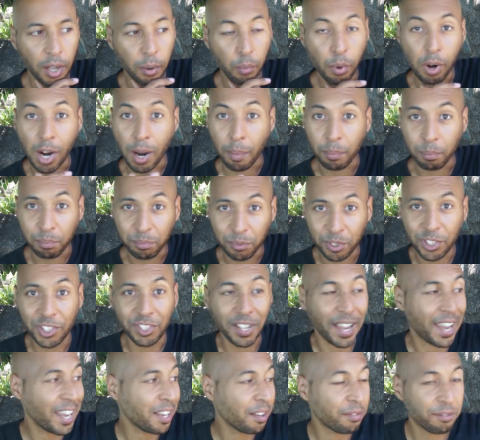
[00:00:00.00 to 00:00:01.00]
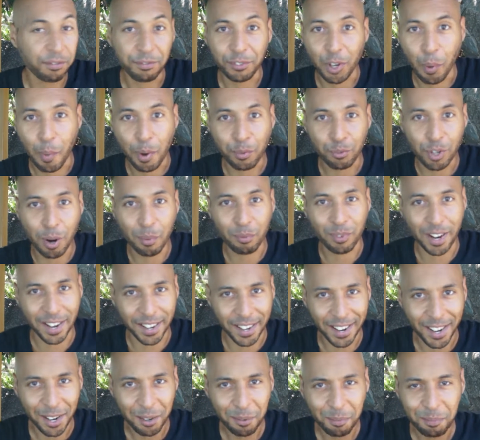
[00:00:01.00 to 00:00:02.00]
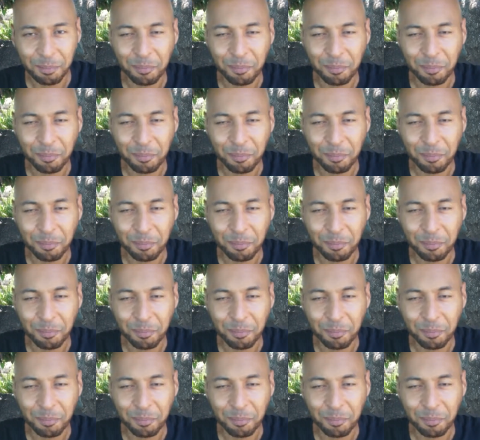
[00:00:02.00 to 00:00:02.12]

where I'm staying, filming from right now.